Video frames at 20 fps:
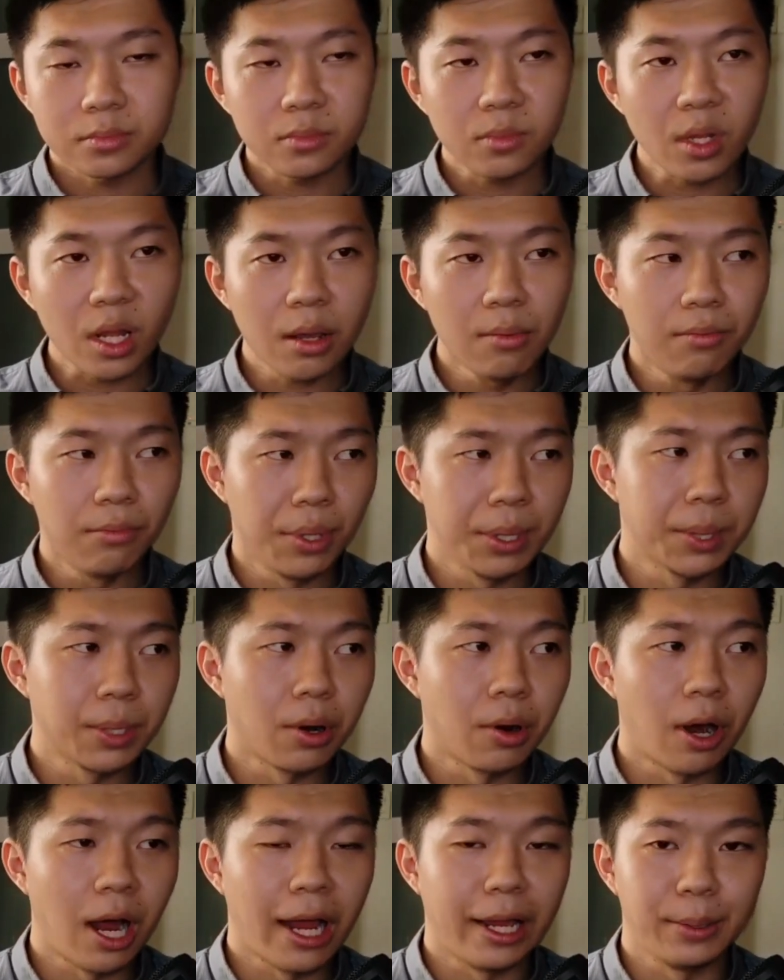before
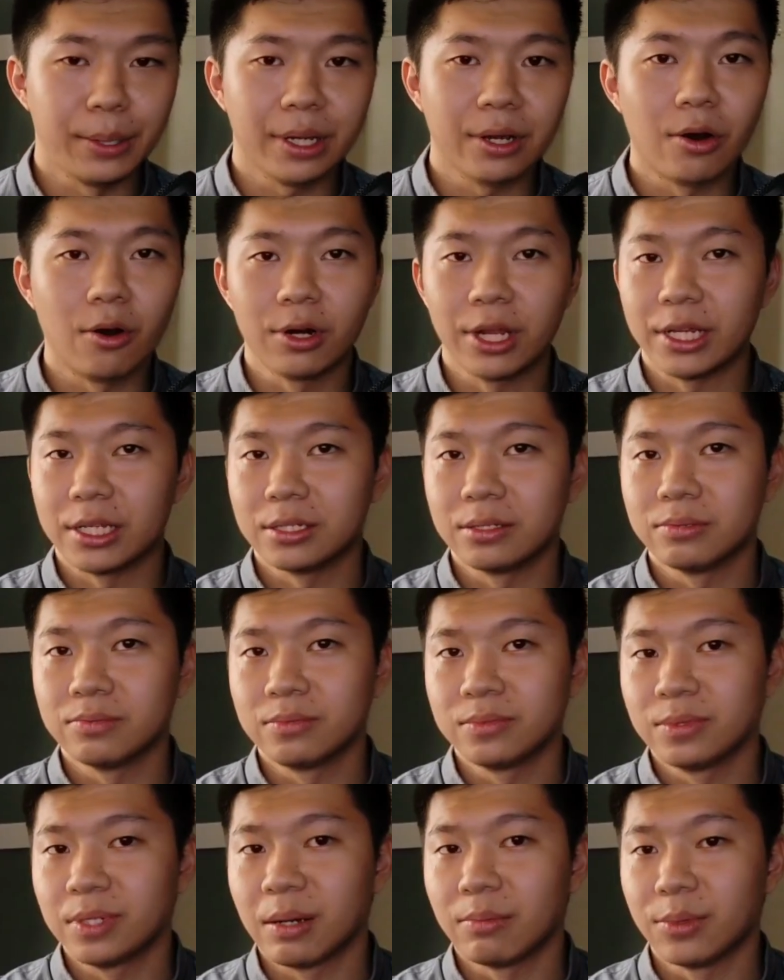I'm recording
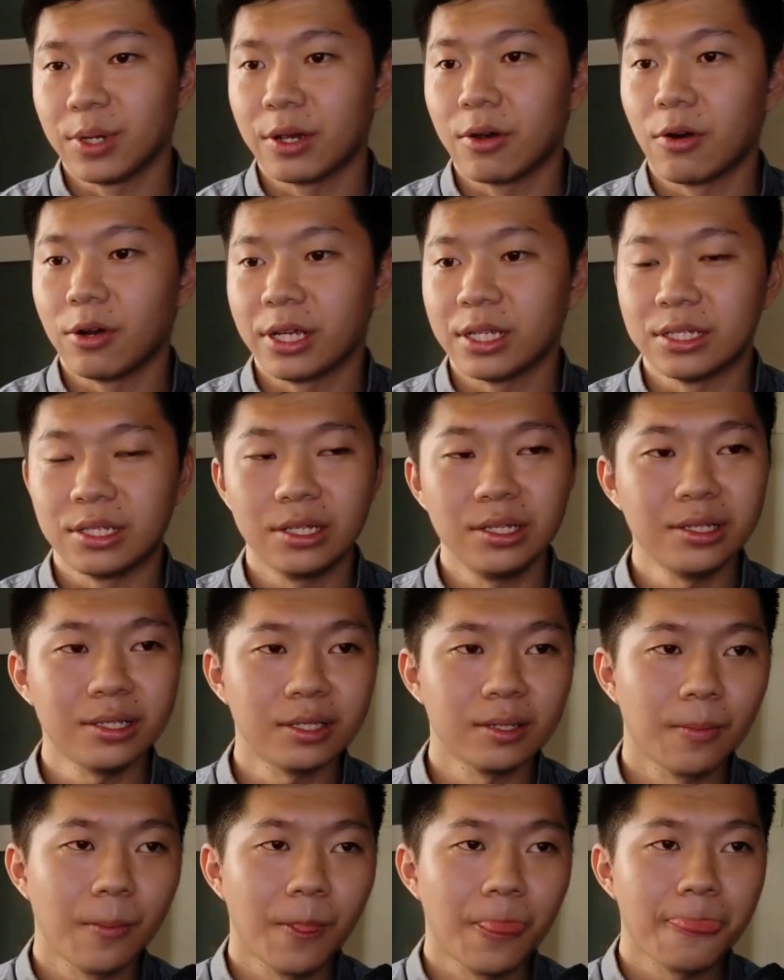this.
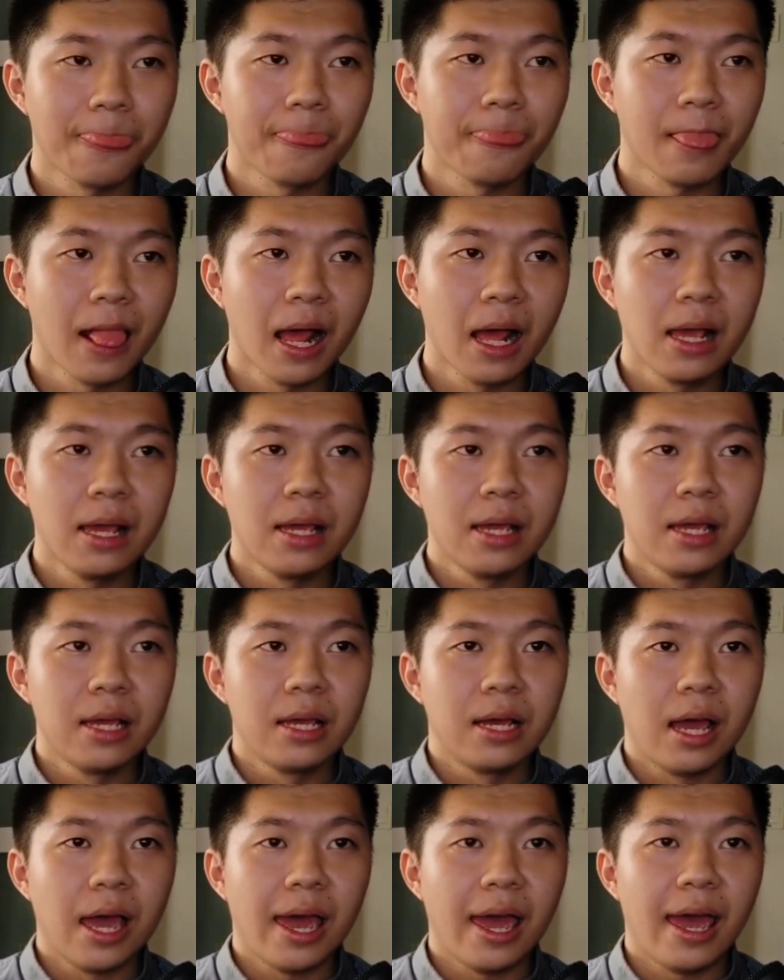
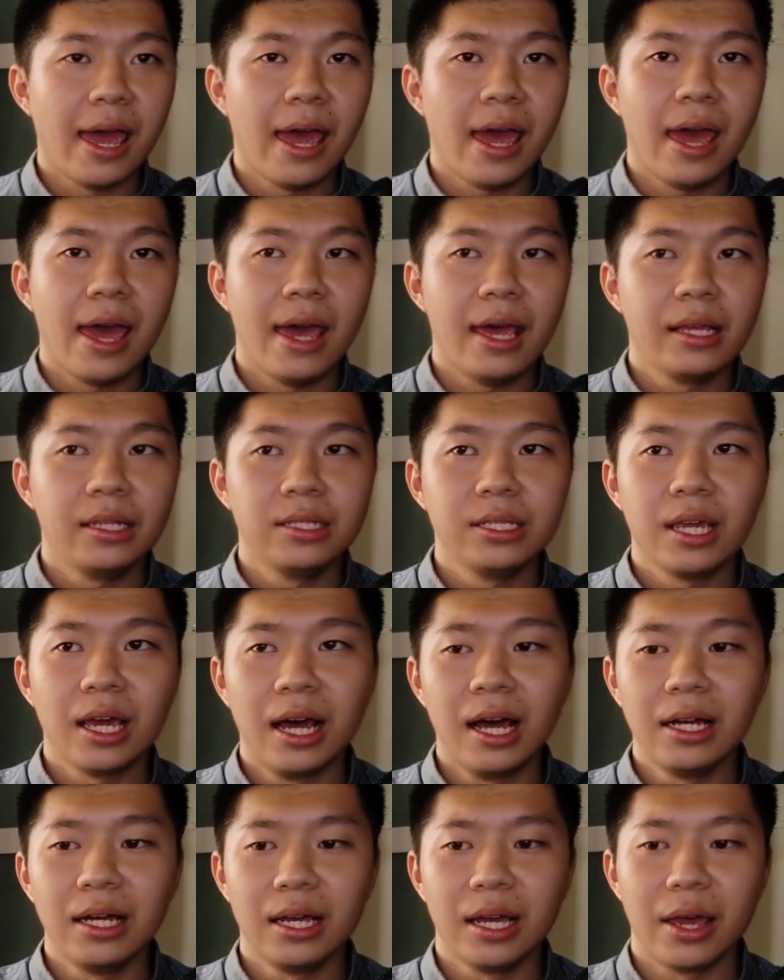And
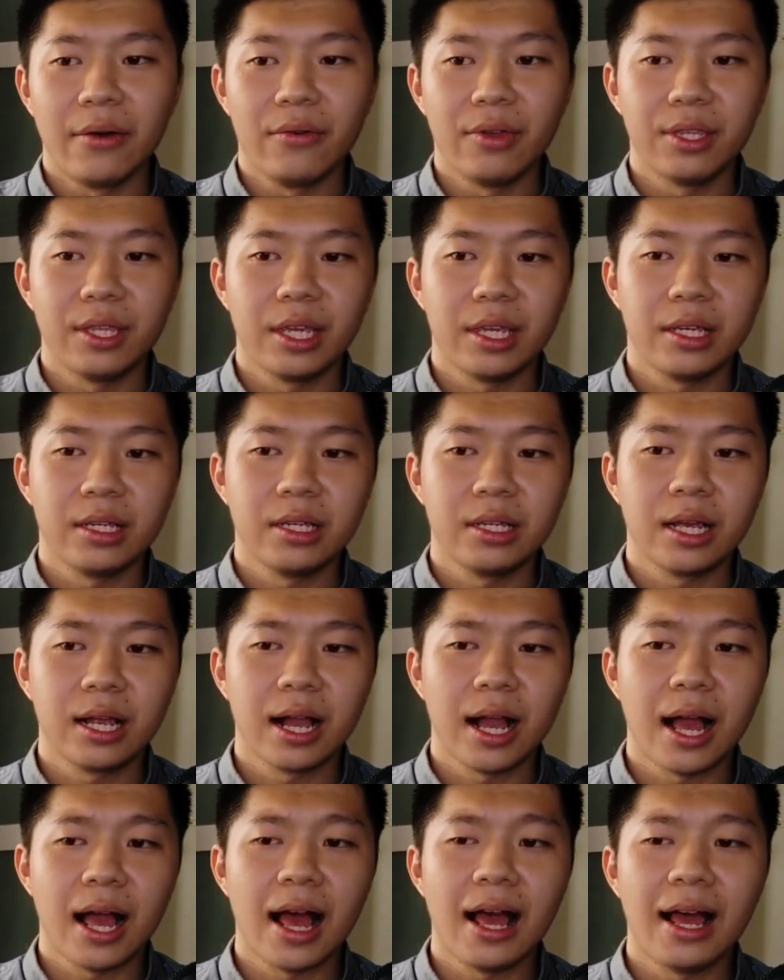yeah, everything
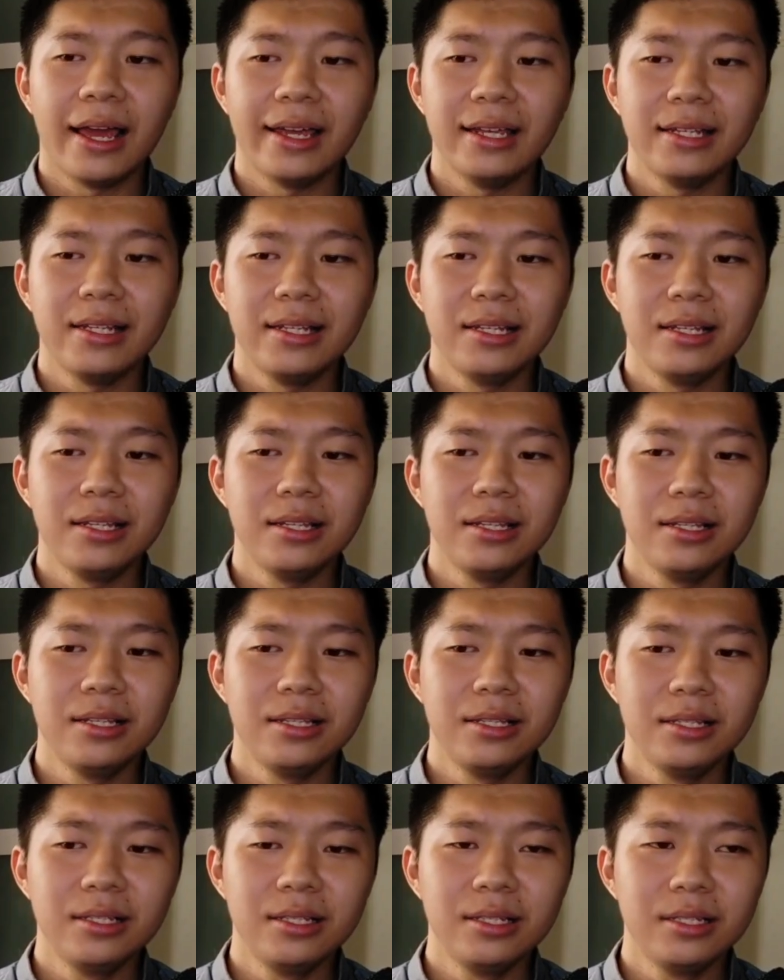
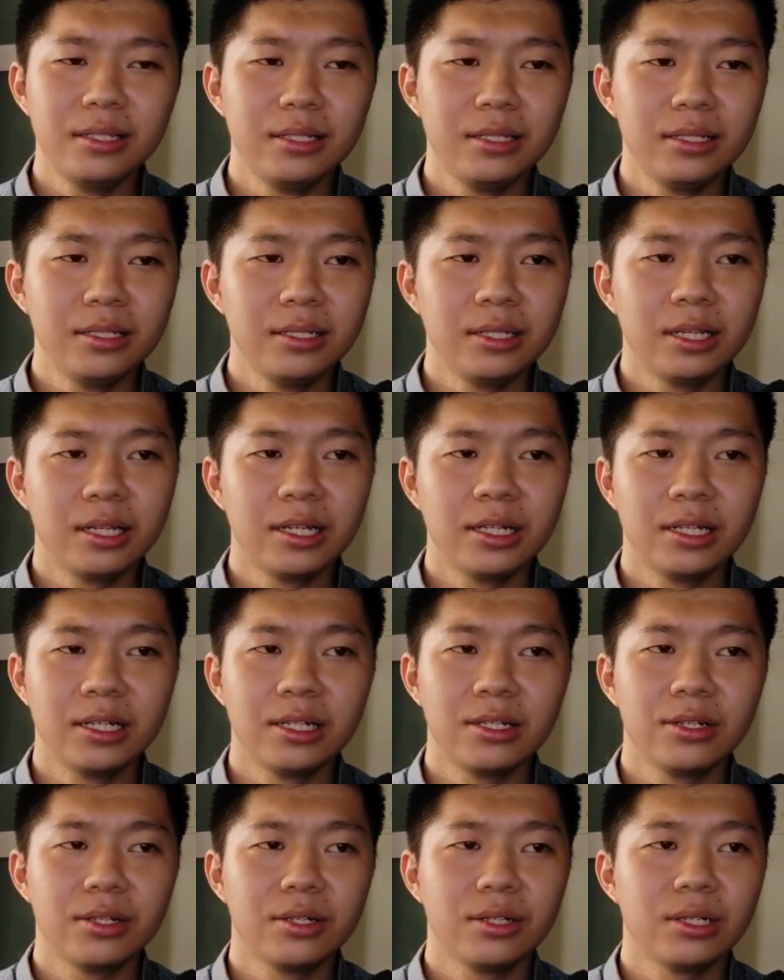
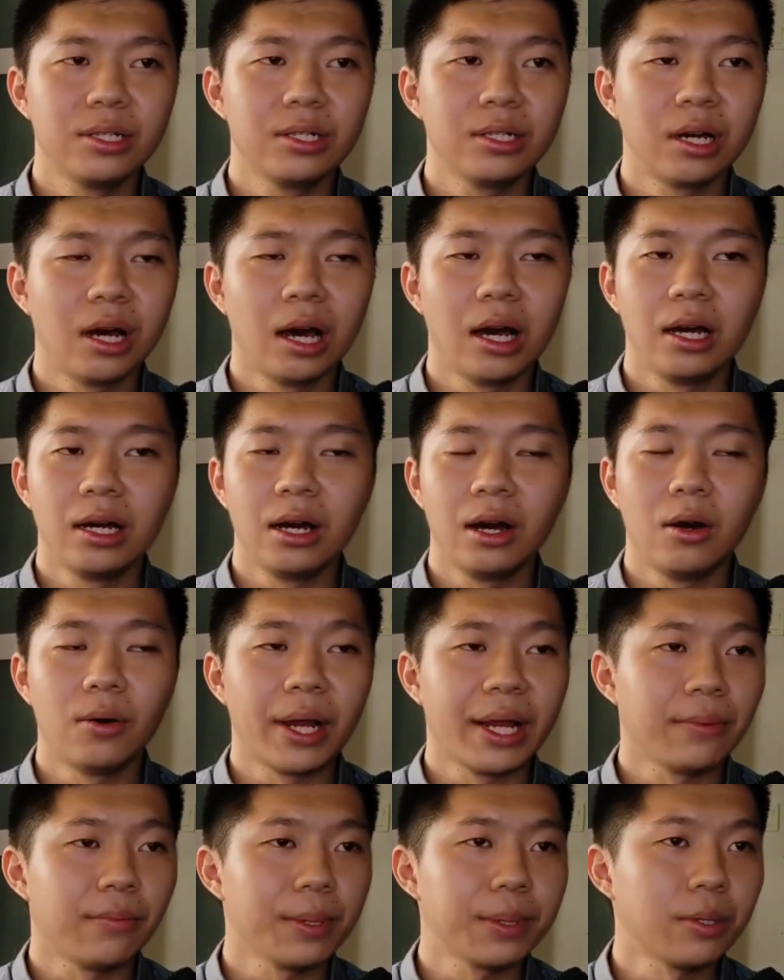kinda all right,
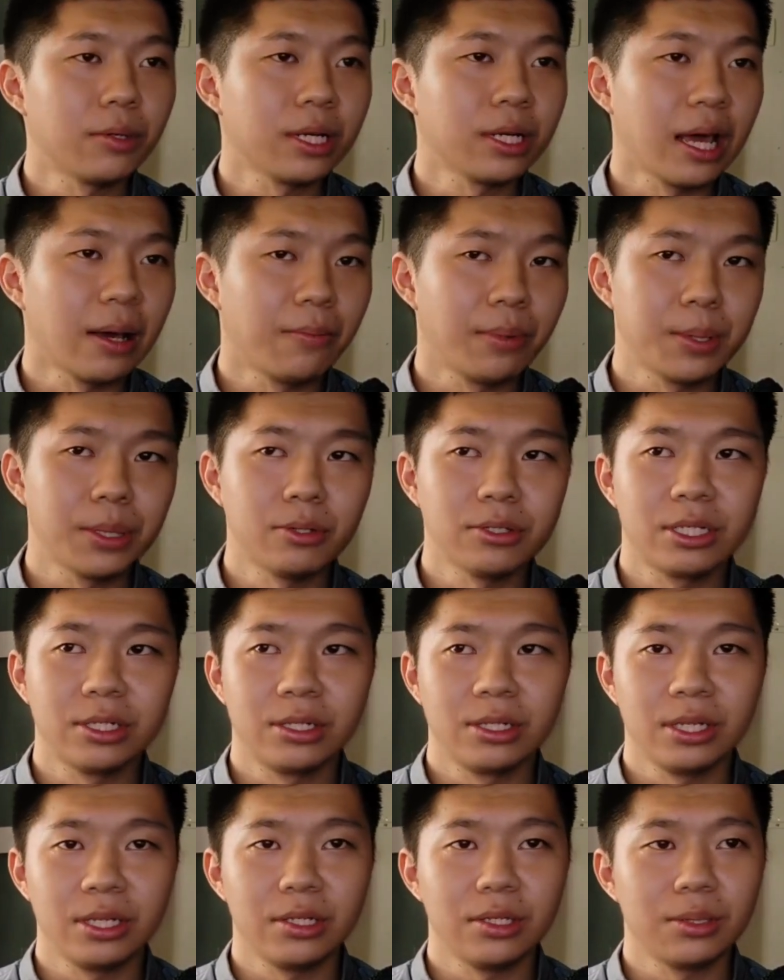before the
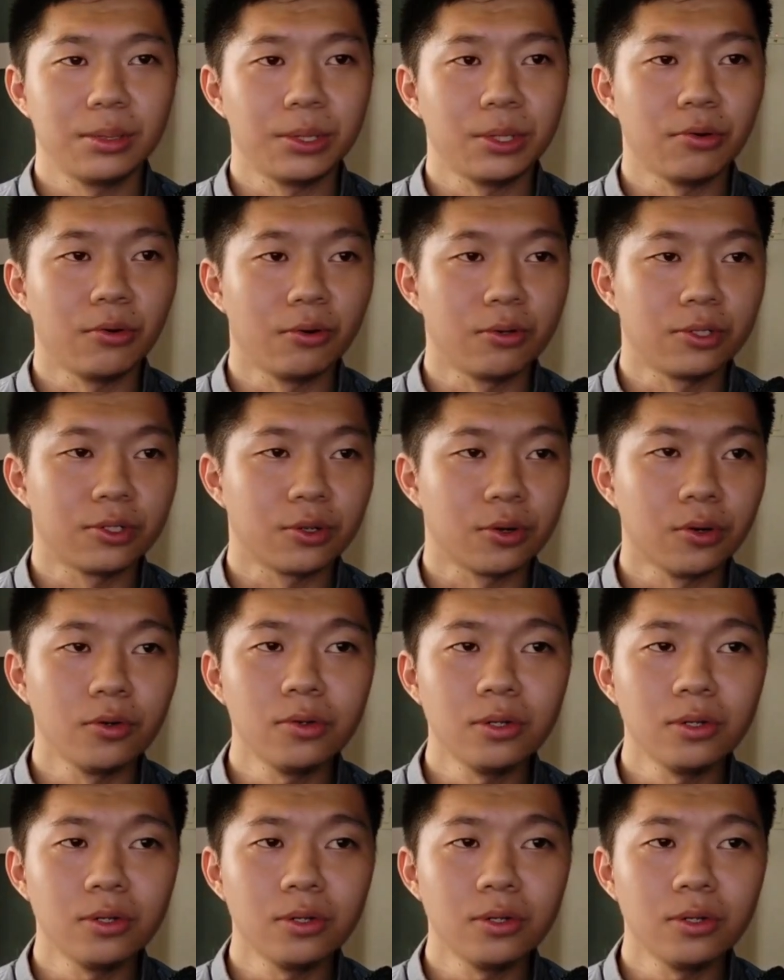interview also,